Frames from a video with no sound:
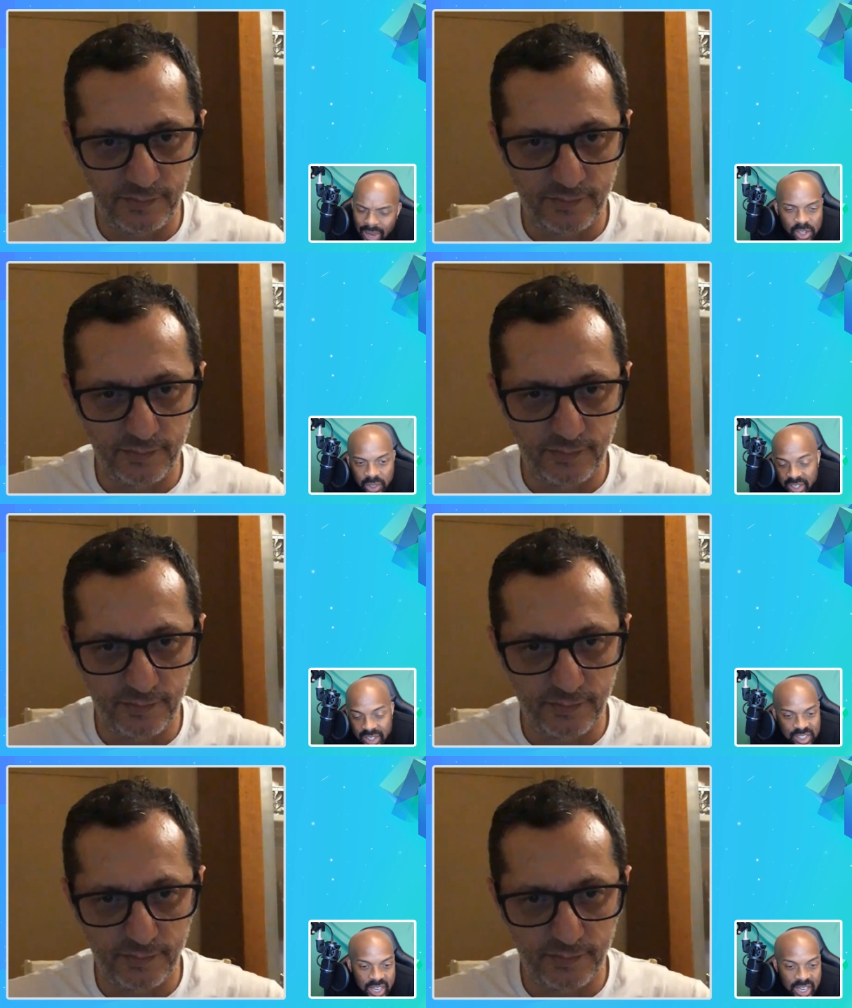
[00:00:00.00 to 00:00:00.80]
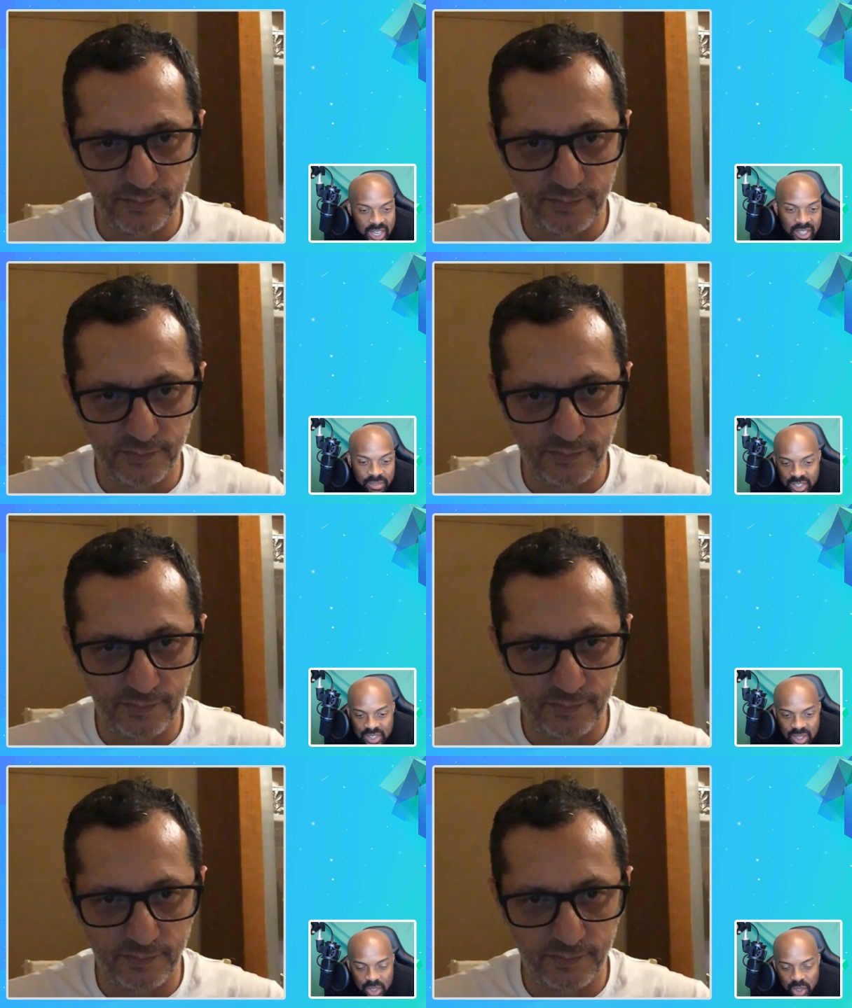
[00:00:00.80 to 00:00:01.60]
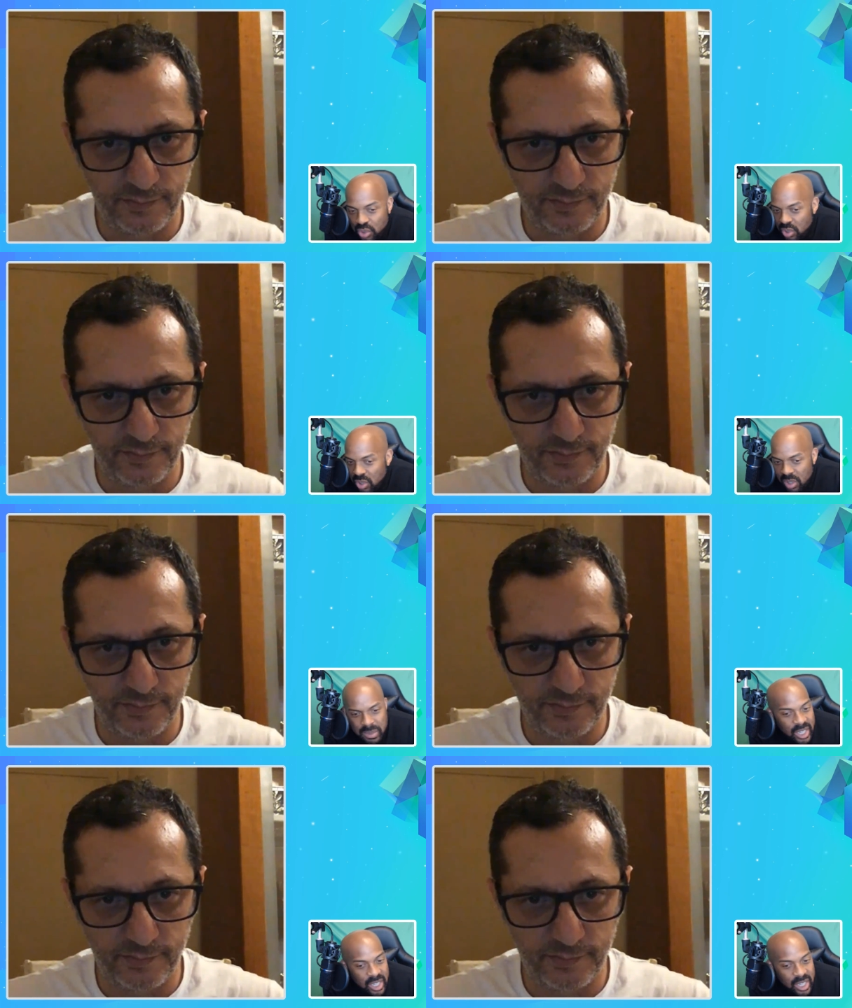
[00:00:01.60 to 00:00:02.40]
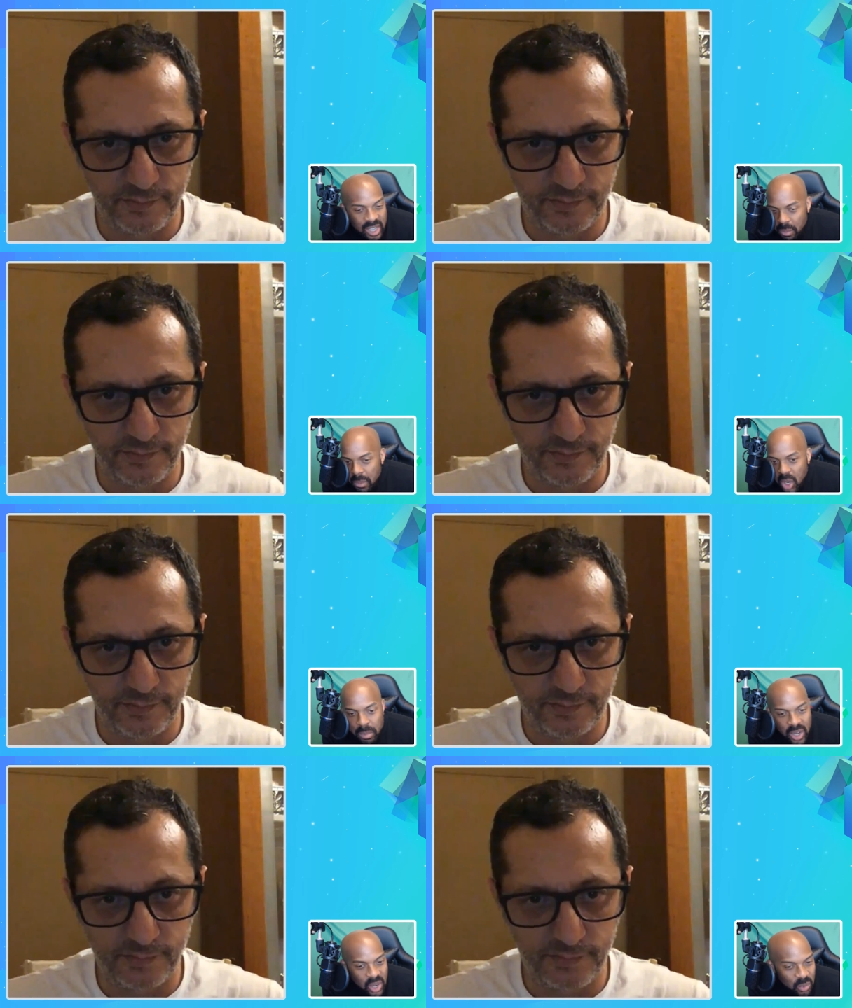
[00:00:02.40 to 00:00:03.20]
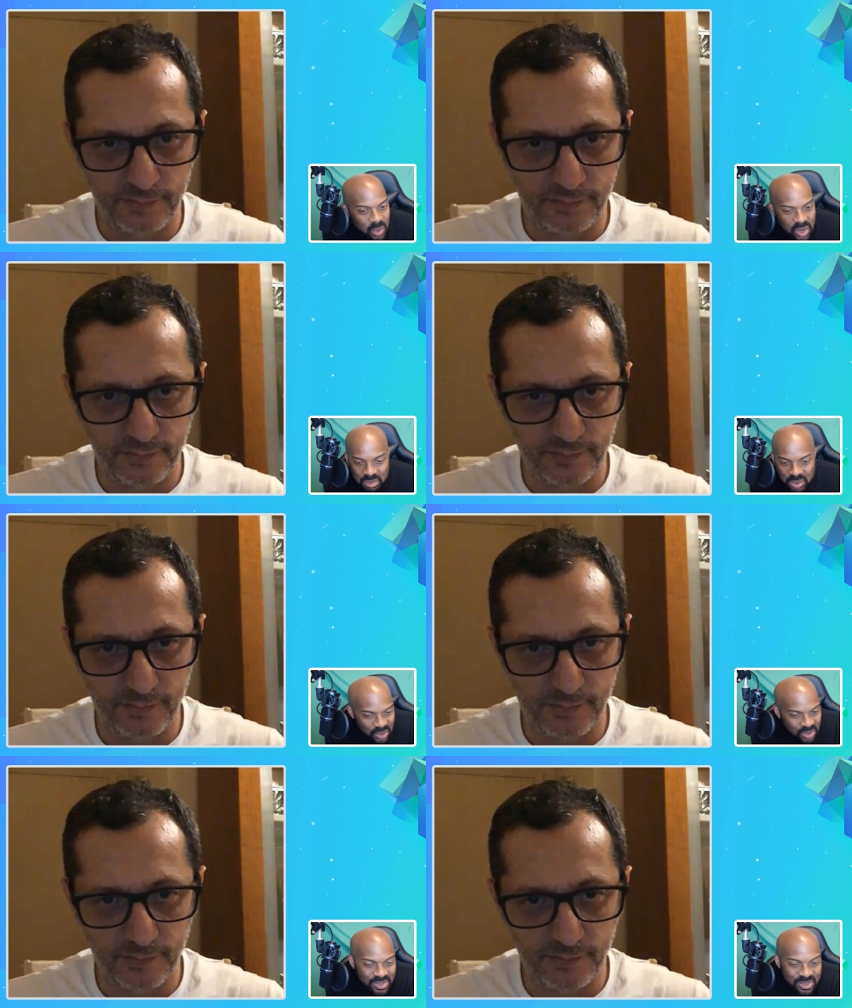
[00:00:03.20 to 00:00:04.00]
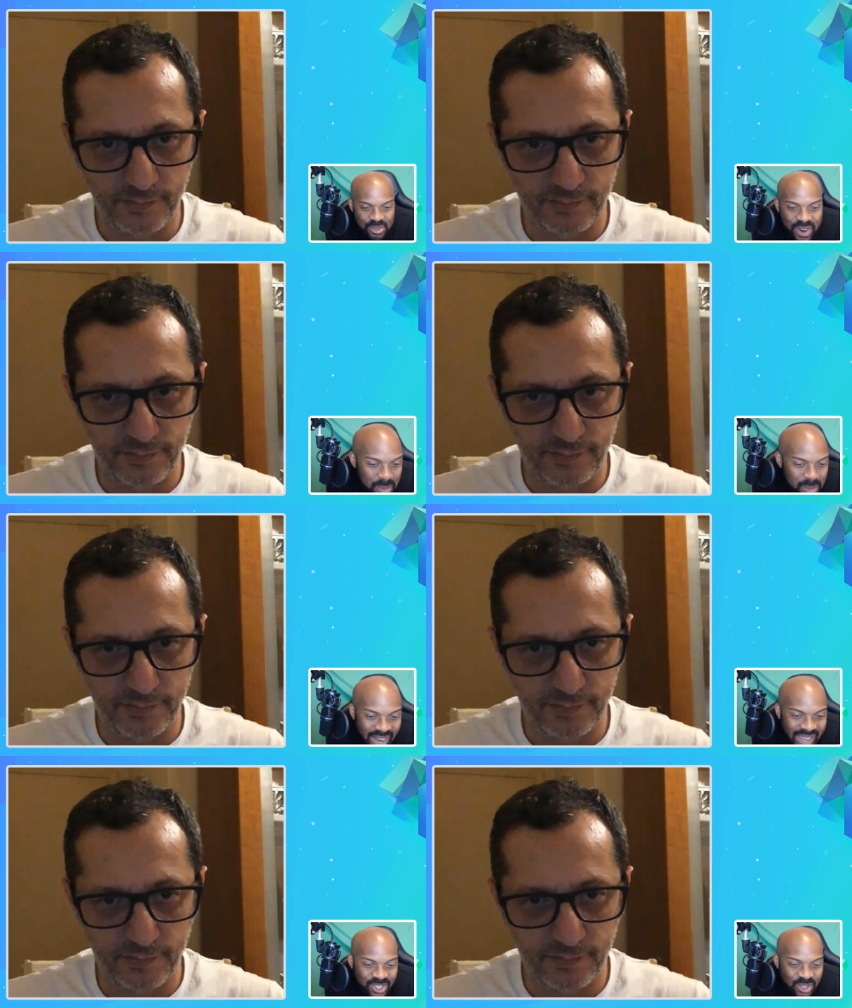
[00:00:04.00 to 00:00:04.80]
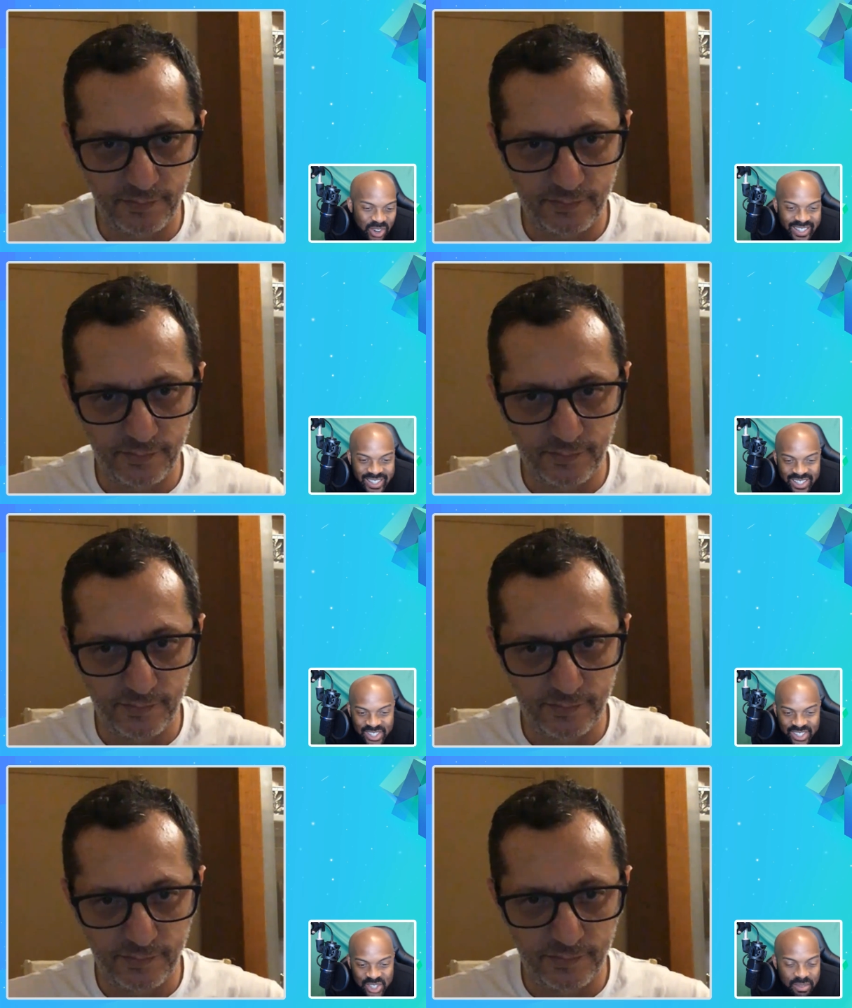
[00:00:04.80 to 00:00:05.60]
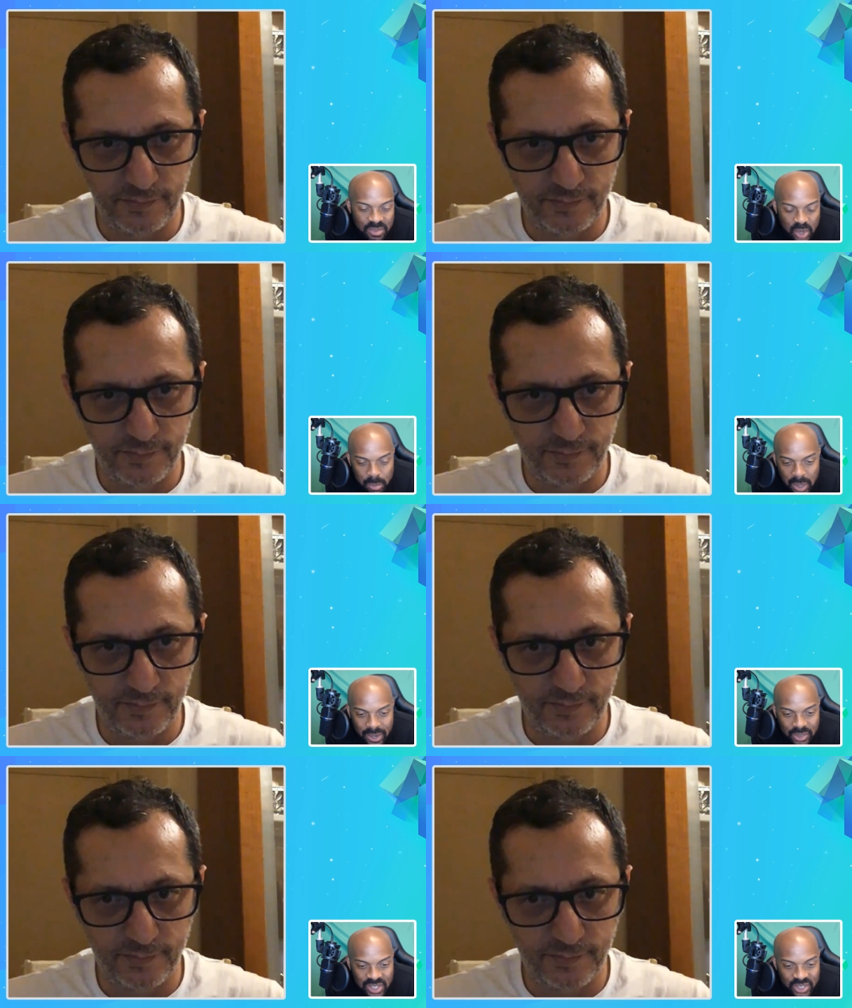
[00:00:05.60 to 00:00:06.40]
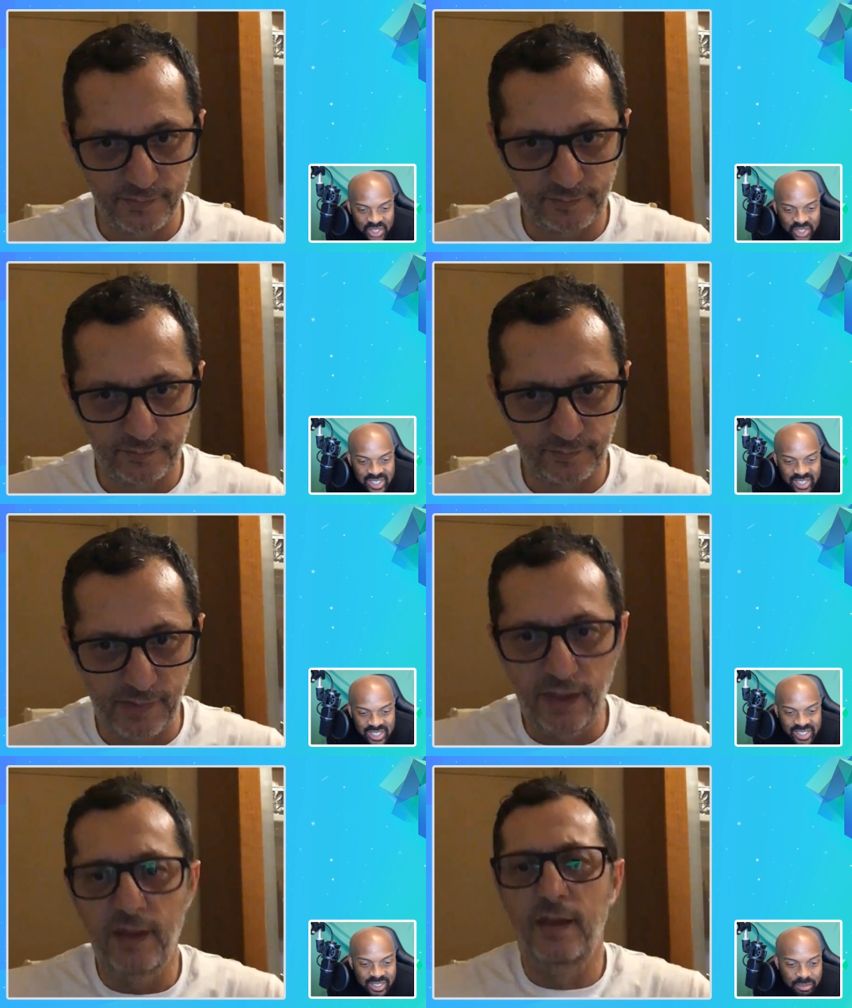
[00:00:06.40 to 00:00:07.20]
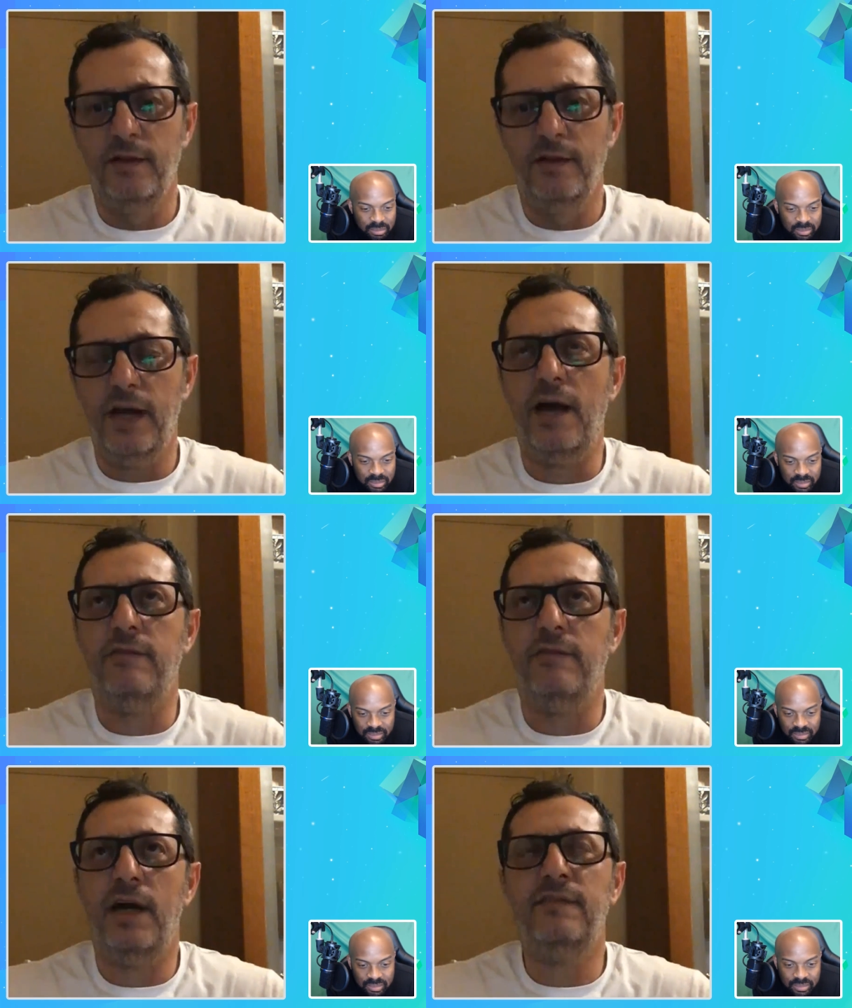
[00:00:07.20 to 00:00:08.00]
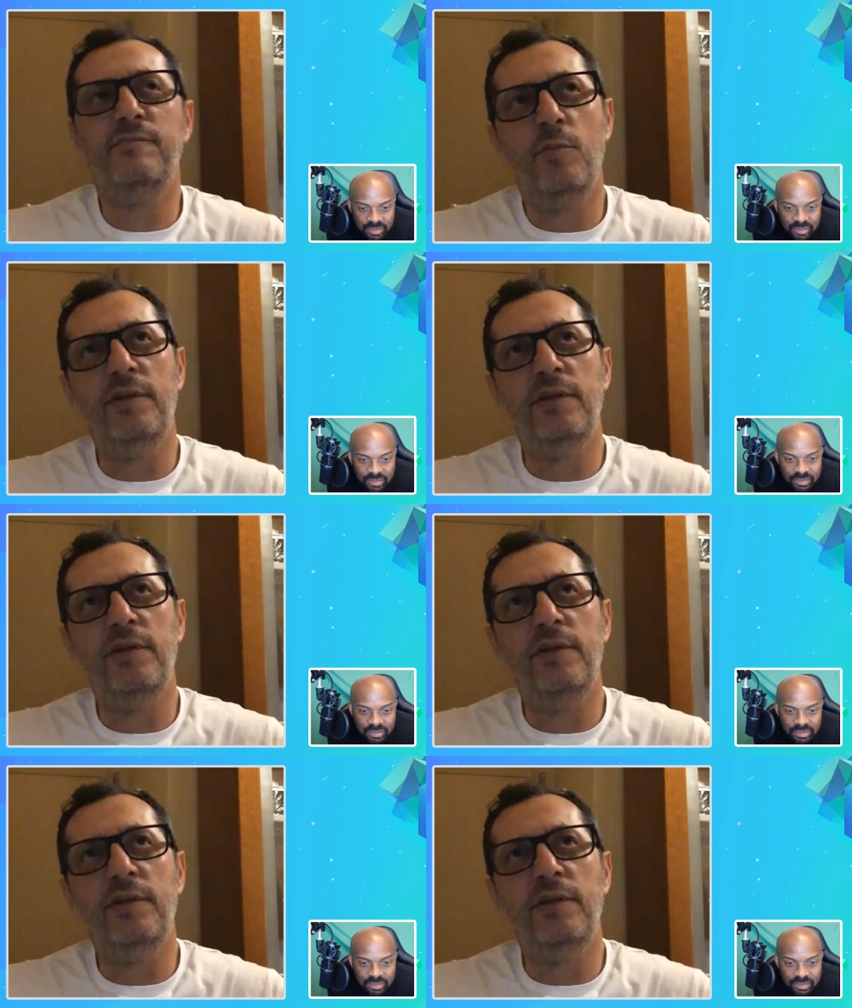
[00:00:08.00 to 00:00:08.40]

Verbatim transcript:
Speaker 1: on extending things in the future, particularly around mobile? What sort of grand plans or ideas do you have for your mobile solution?
Speaker 2: Uh, at the